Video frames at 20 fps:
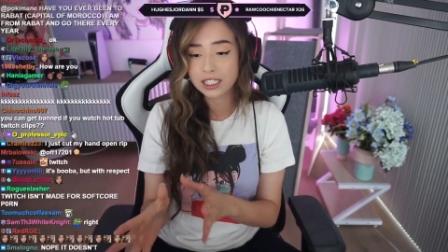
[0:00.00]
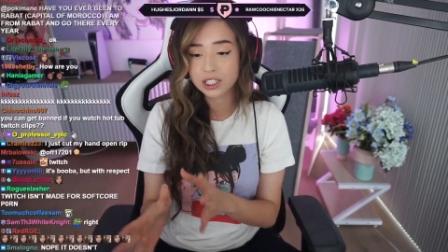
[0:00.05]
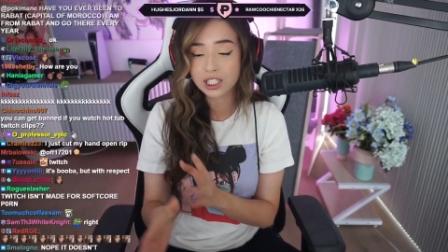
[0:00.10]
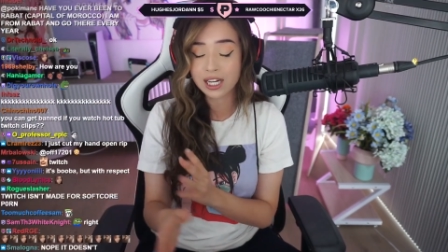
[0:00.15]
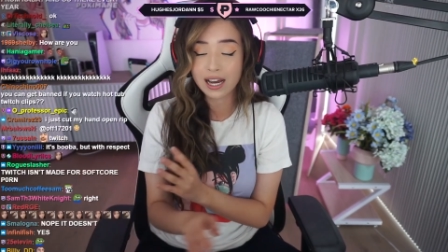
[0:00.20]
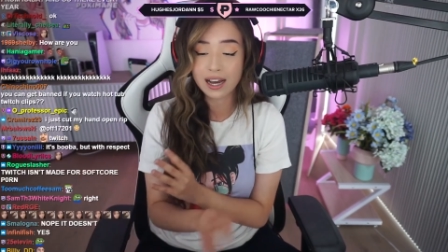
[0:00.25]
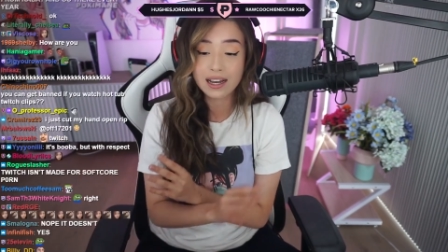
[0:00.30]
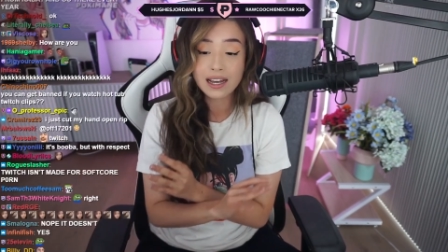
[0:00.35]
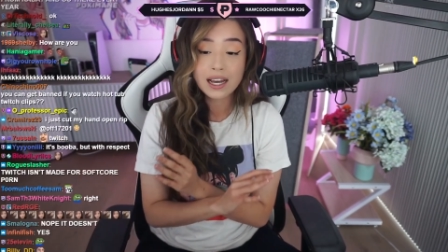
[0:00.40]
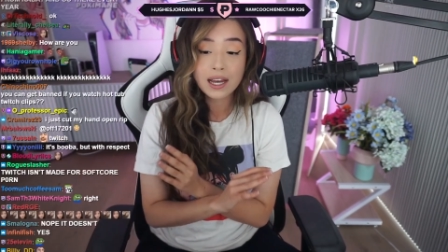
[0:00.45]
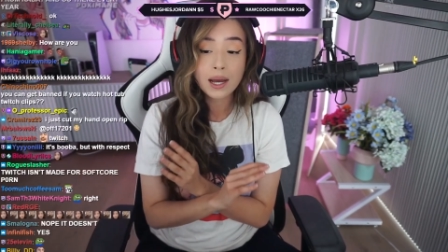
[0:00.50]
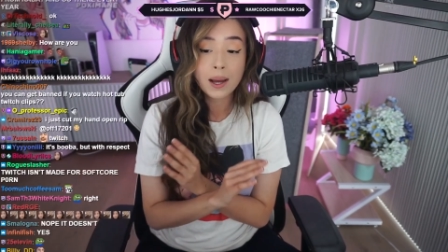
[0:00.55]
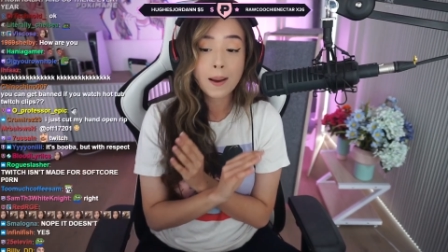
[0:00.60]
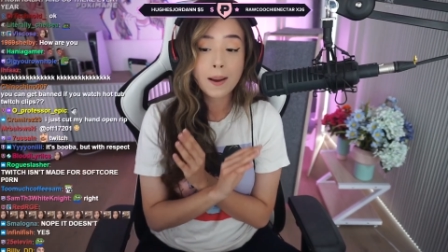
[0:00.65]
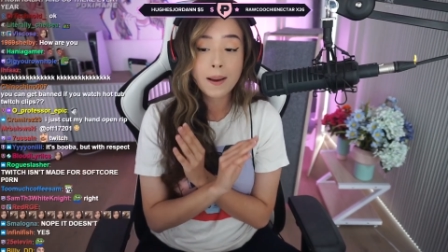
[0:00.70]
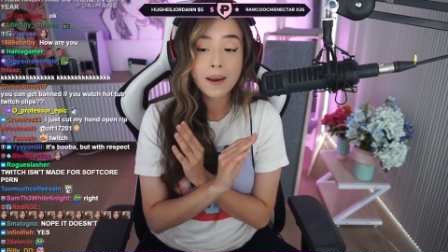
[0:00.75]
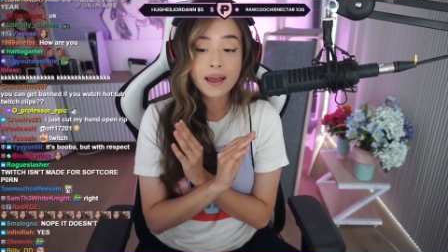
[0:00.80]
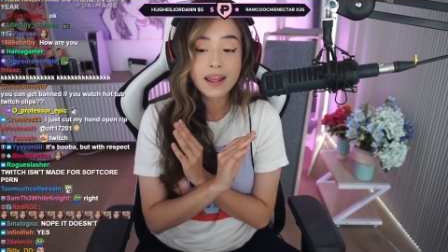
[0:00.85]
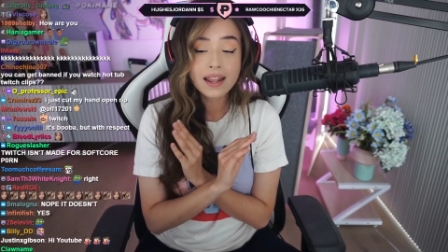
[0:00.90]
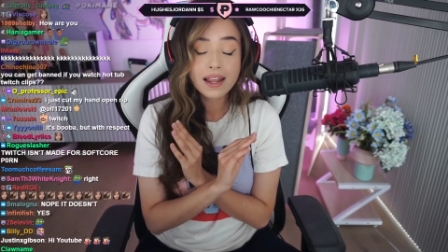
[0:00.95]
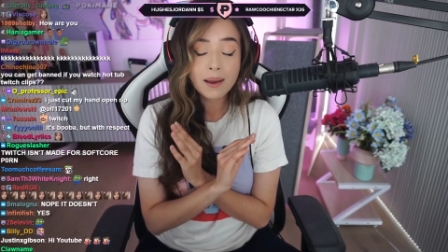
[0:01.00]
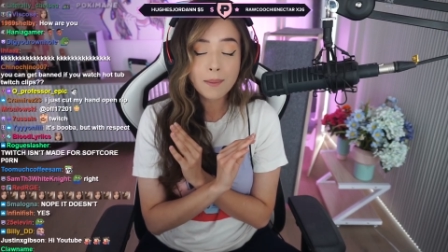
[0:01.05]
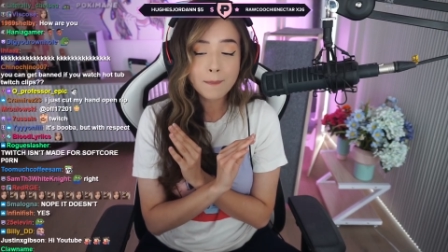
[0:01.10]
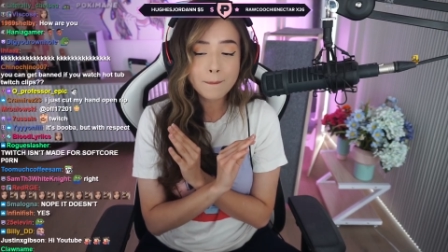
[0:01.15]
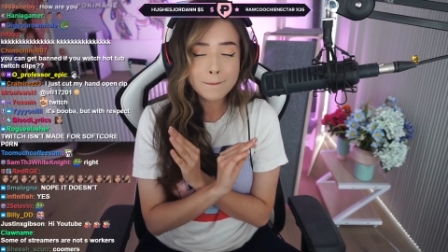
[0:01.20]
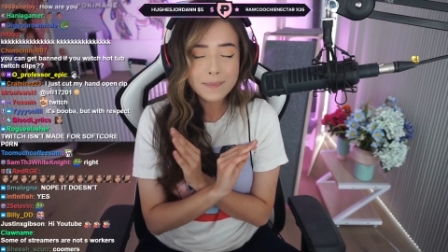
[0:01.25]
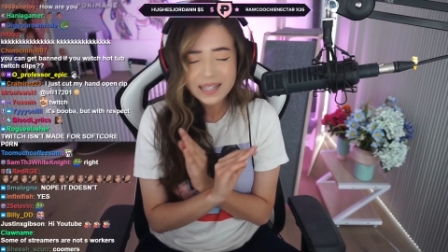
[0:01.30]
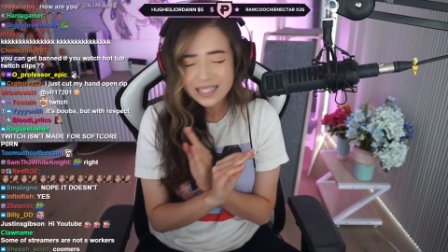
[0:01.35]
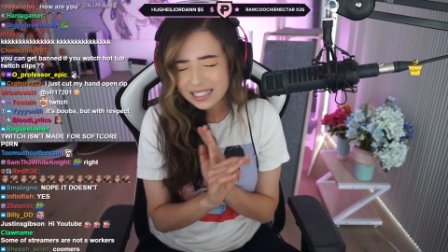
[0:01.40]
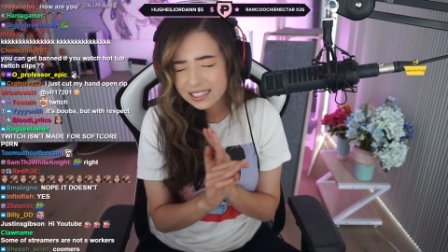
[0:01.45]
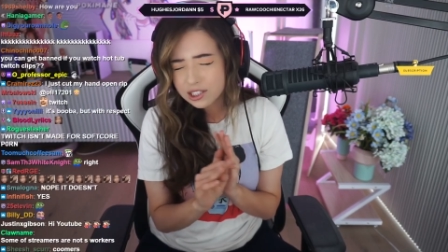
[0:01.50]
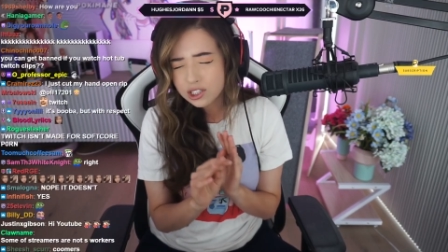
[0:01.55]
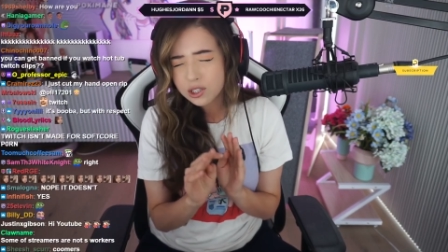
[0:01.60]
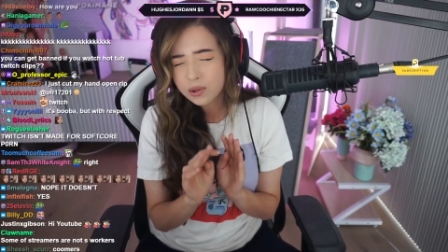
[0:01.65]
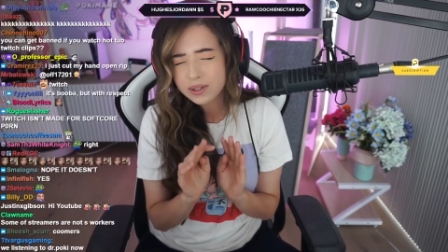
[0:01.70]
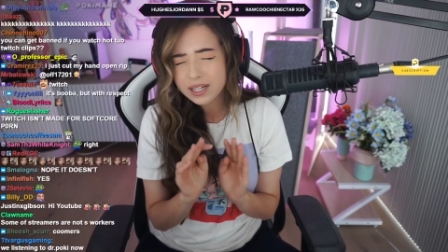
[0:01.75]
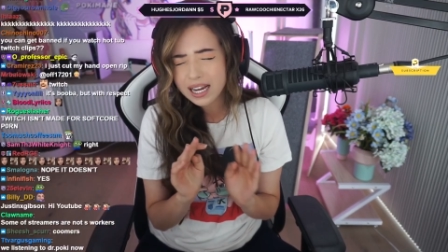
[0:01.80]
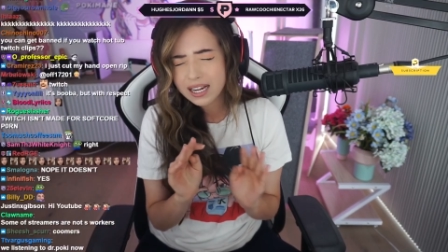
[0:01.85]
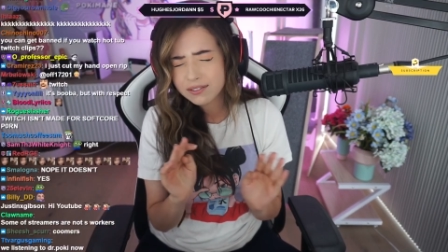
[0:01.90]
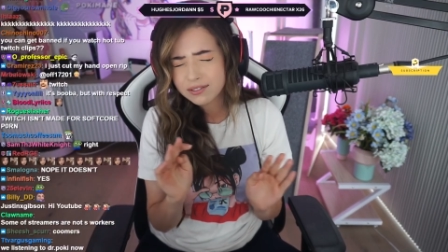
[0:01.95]
chat, please
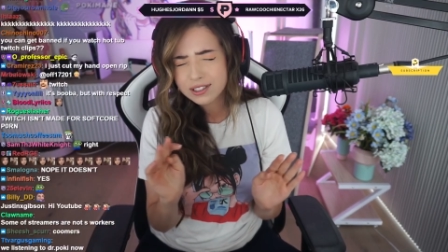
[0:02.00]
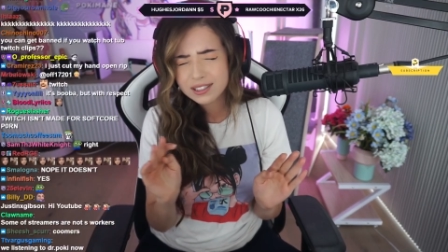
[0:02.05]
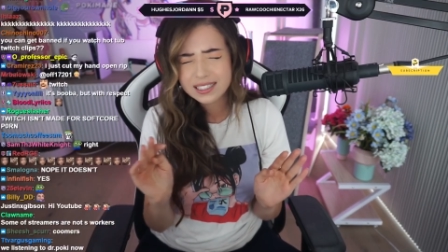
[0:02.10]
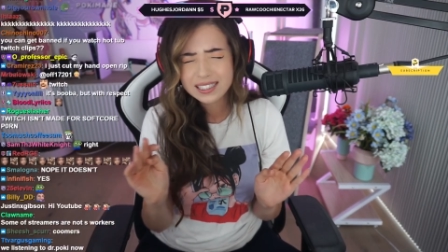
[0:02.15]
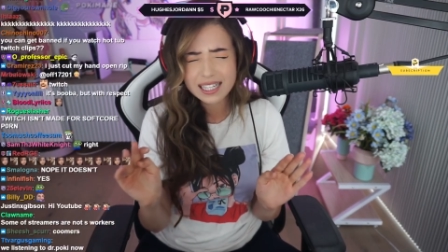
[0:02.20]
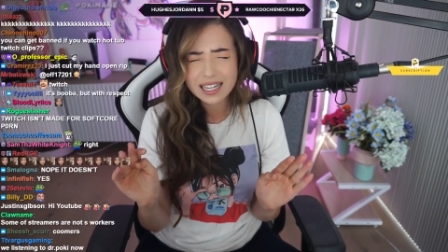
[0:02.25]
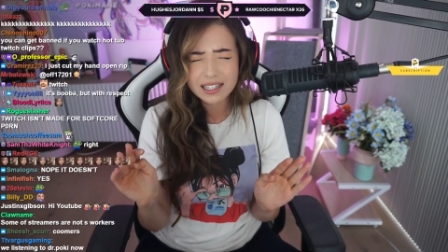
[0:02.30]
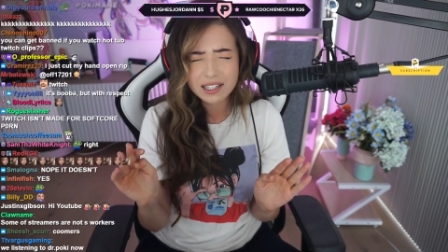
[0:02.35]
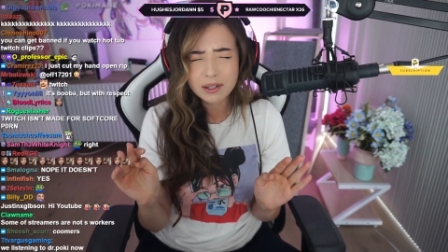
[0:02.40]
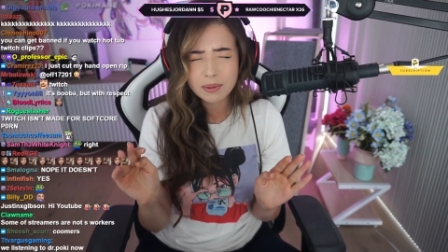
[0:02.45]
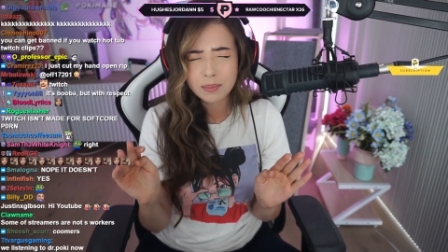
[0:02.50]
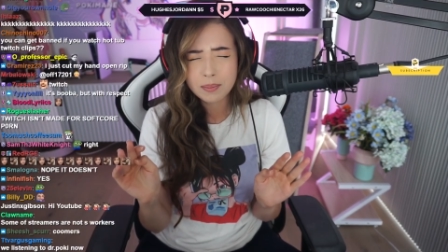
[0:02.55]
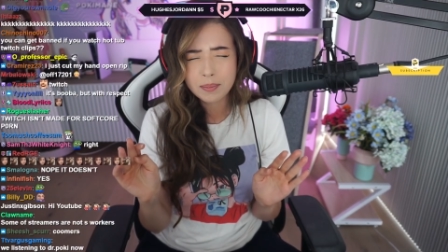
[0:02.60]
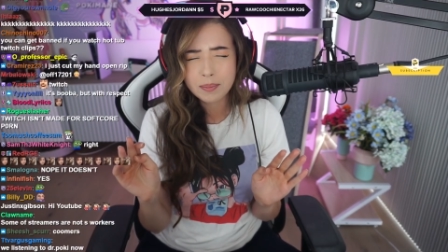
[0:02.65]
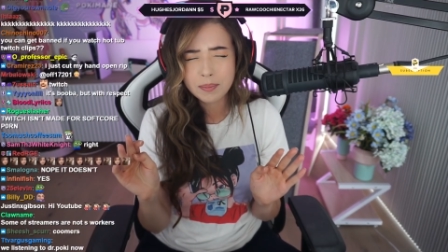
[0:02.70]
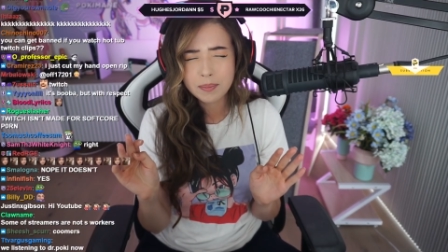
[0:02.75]
don't ever send